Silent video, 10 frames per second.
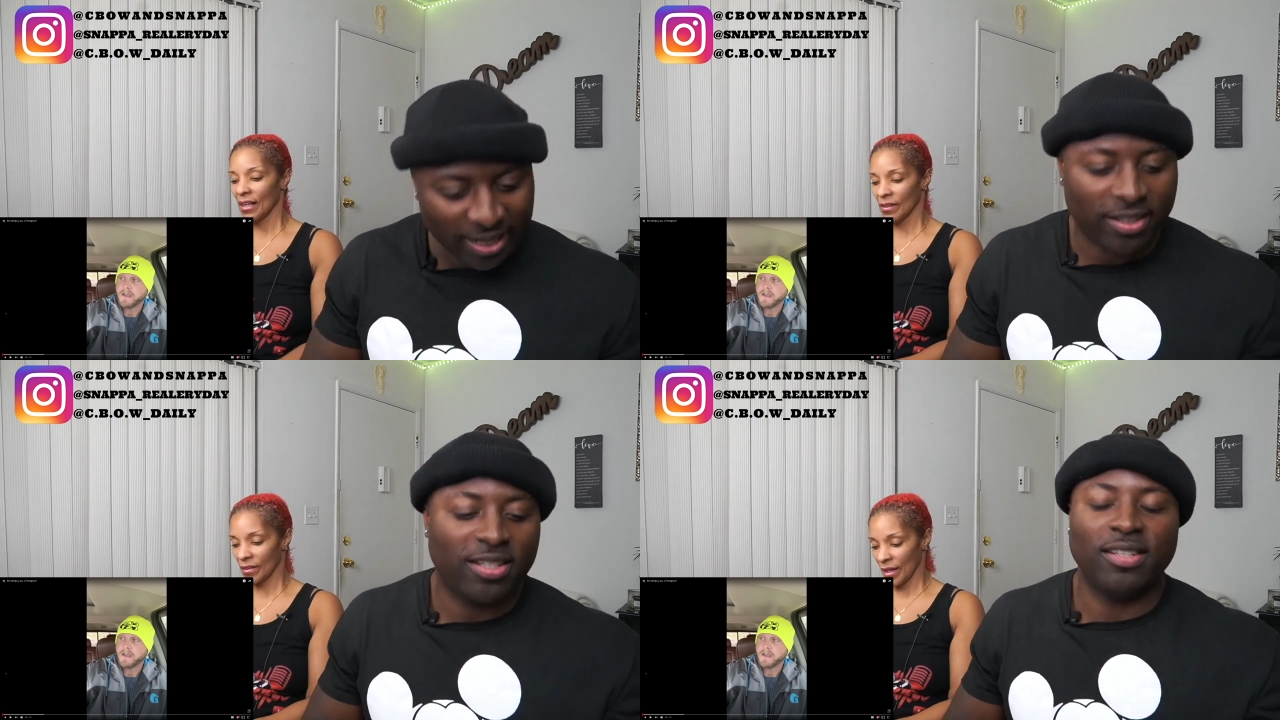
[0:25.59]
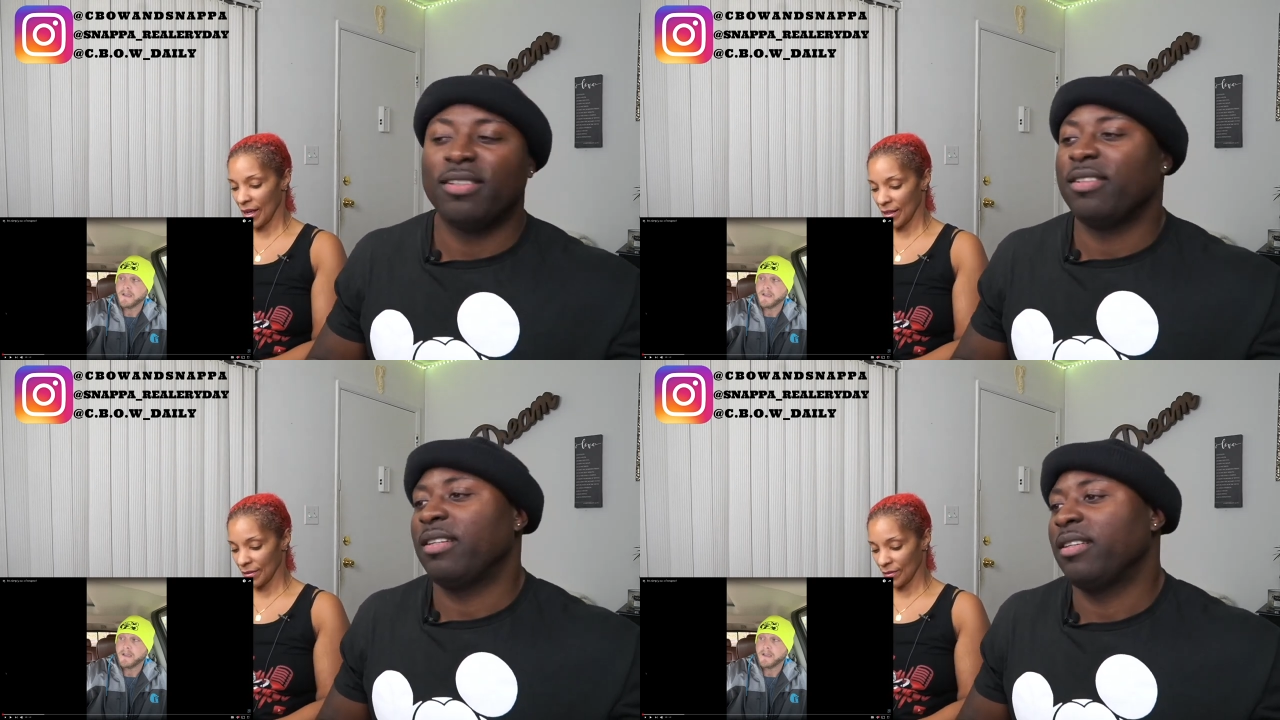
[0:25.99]
Speaker 1: Okay,
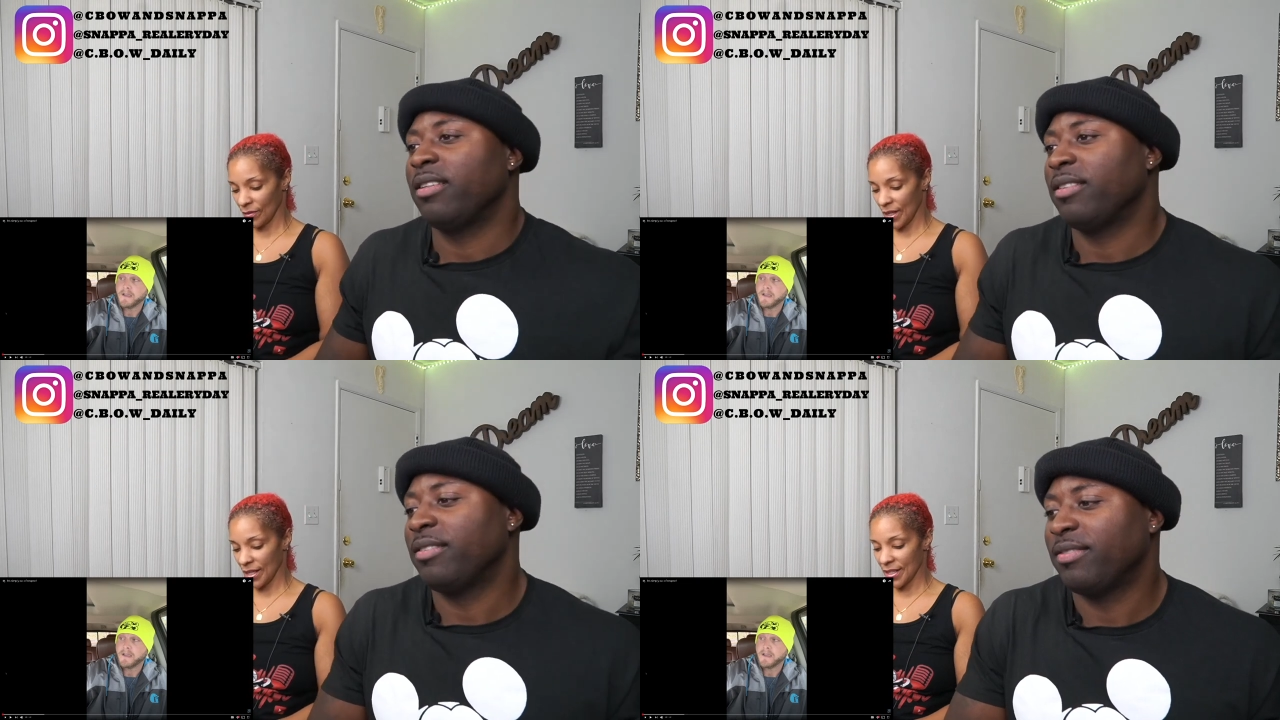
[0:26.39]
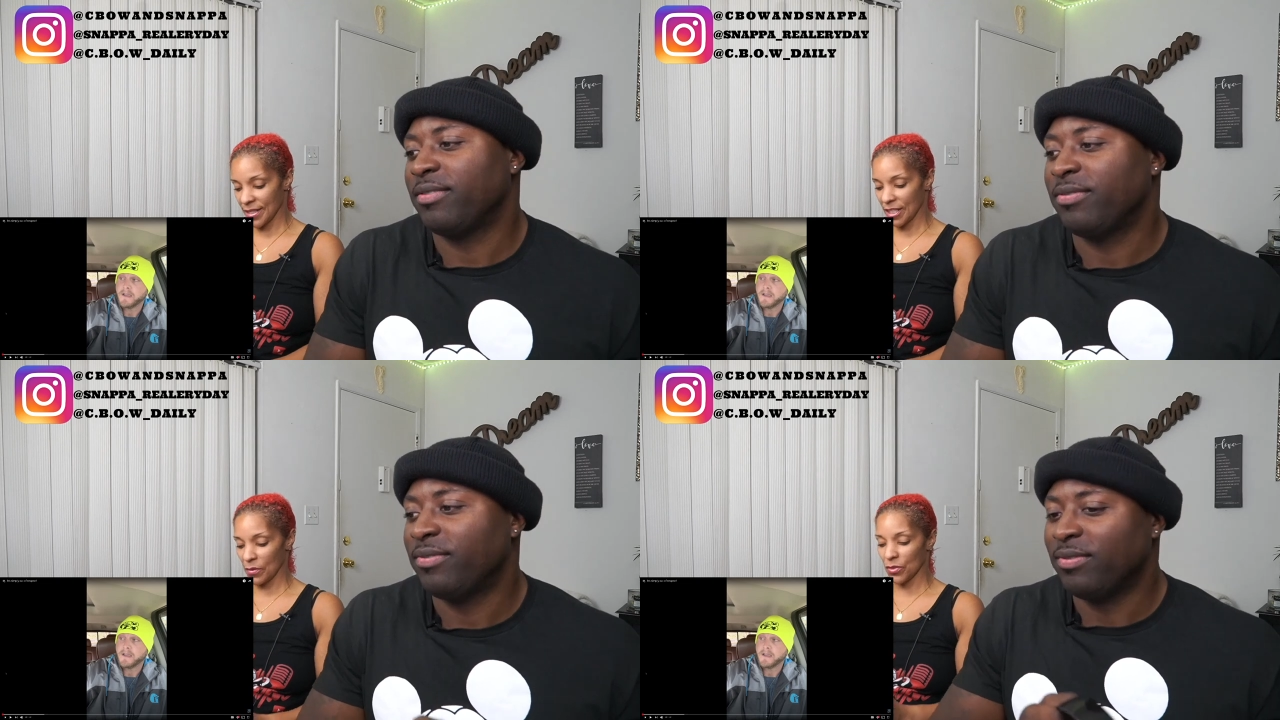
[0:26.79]
wait, let's see
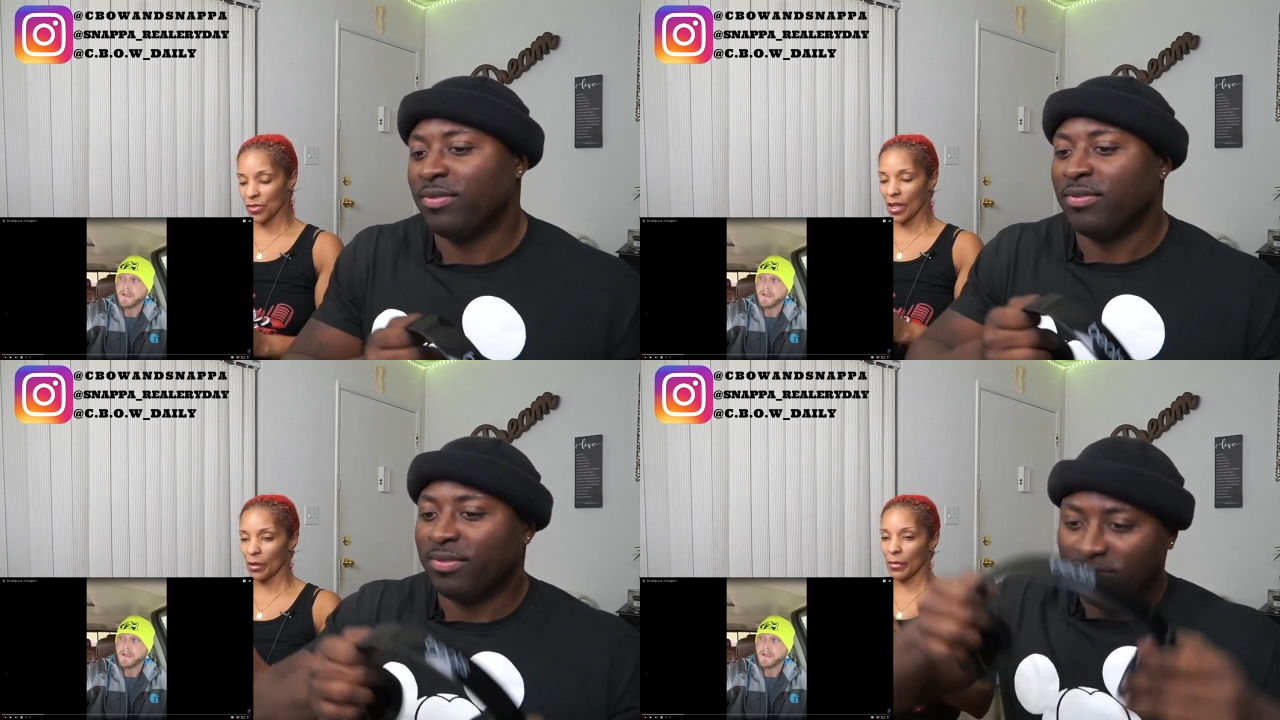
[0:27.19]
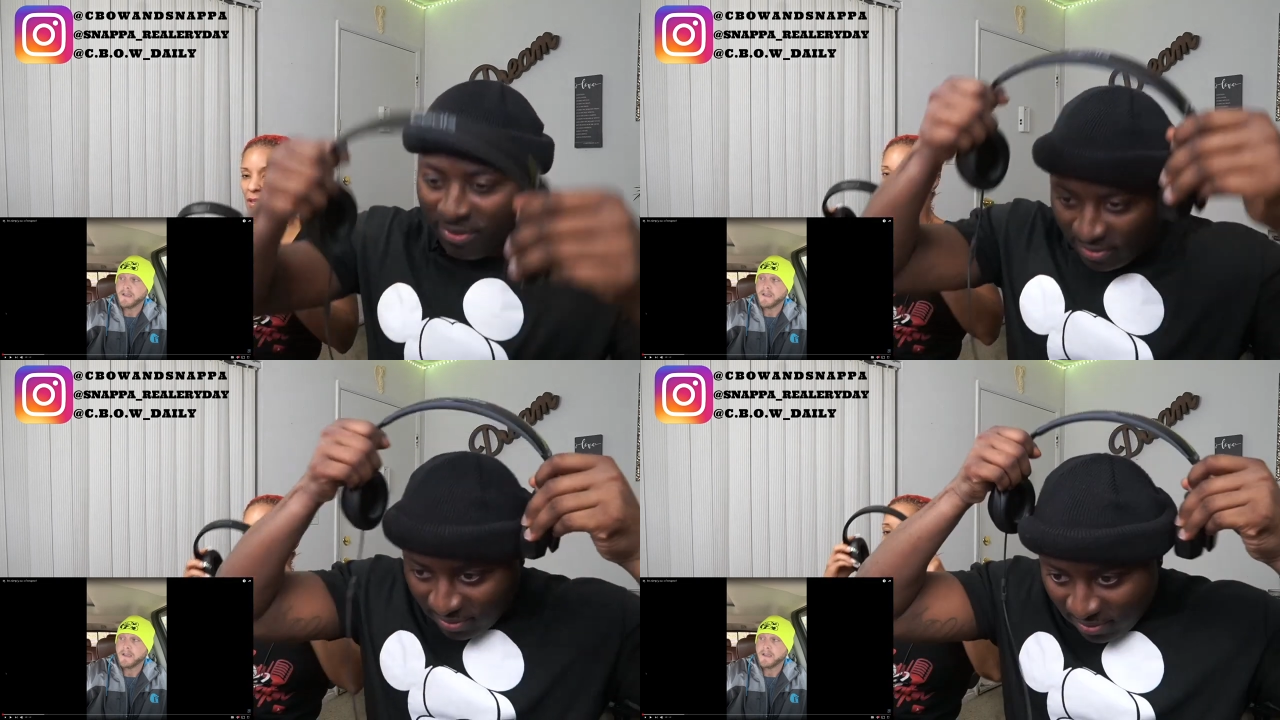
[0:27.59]
what you're talking about,
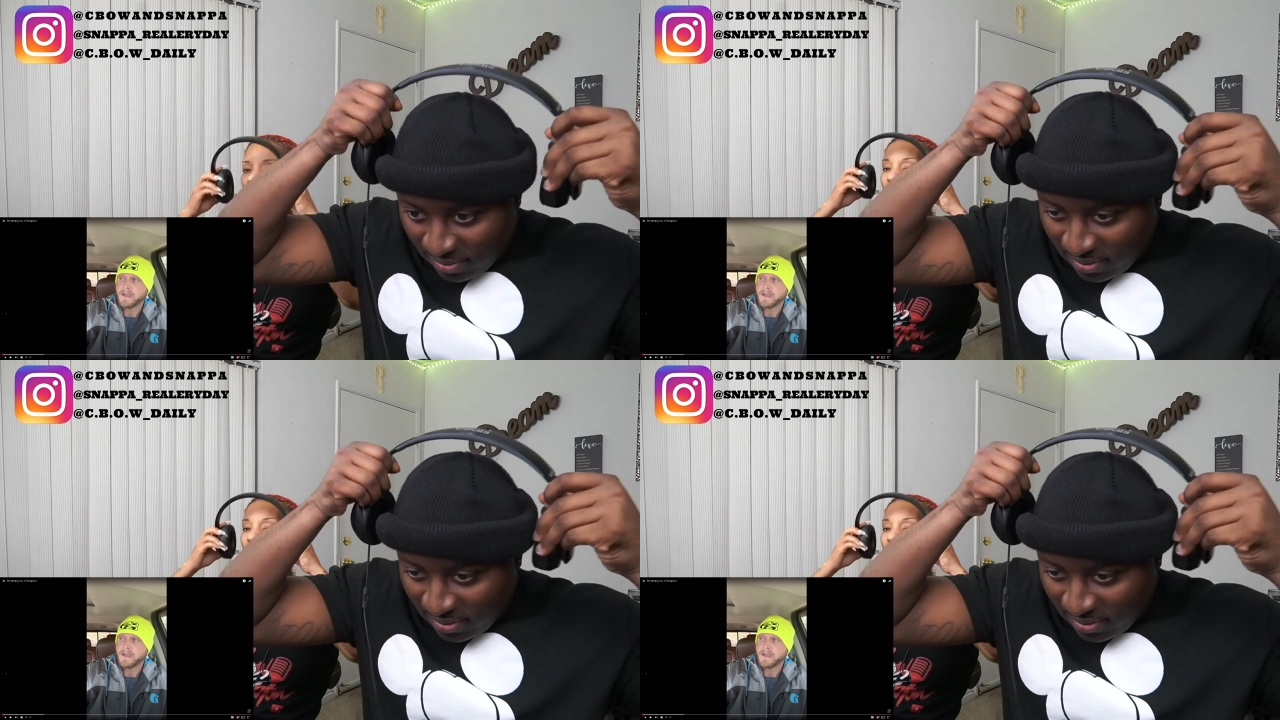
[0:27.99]
Zach.